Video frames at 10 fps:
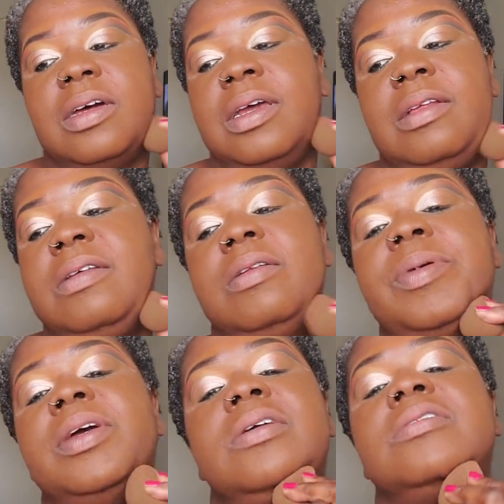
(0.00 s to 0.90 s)
And a little
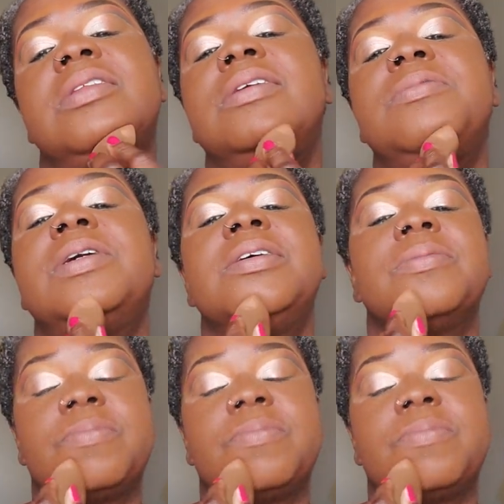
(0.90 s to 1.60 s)
bit goes a long way.